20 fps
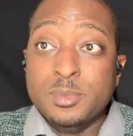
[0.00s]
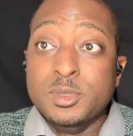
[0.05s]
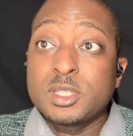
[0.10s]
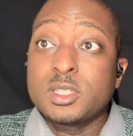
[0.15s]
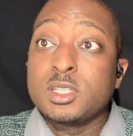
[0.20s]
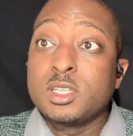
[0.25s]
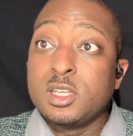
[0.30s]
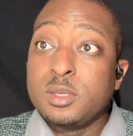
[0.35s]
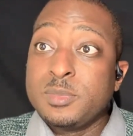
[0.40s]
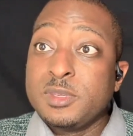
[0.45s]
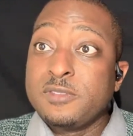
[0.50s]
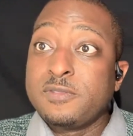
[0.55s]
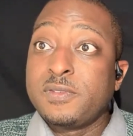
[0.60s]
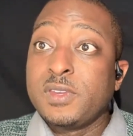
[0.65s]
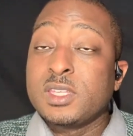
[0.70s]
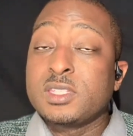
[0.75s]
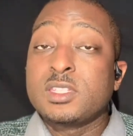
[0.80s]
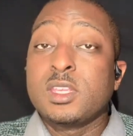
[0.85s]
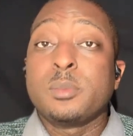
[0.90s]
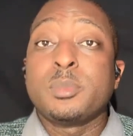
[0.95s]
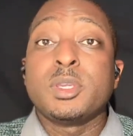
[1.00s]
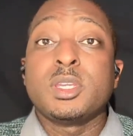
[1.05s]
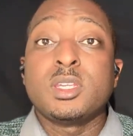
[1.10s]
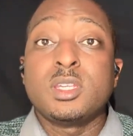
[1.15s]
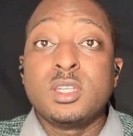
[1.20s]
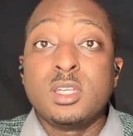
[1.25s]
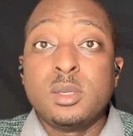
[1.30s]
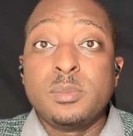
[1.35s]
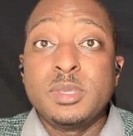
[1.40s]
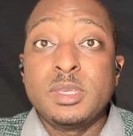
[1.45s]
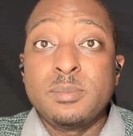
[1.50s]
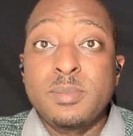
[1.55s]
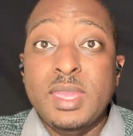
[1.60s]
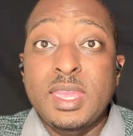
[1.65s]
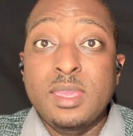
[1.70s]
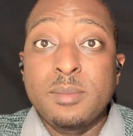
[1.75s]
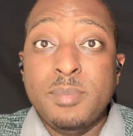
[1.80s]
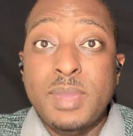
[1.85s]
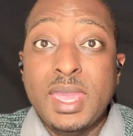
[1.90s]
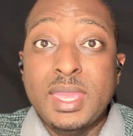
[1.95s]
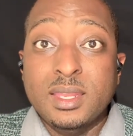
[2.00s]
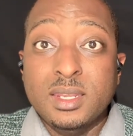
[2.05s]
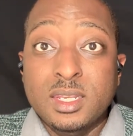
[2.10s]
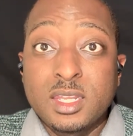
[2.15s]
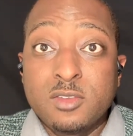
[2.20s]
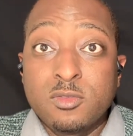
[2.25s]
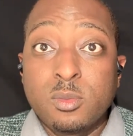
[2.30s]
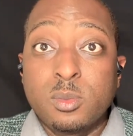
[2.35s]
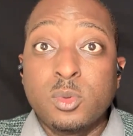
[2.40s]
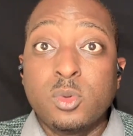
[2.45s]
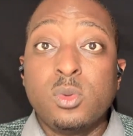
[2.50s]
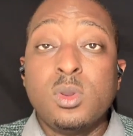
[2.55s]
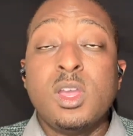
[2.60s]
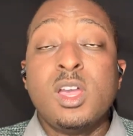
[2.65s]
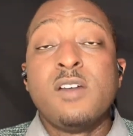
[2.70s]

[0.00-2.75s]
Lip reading: it could be fixed up, it could be made back livable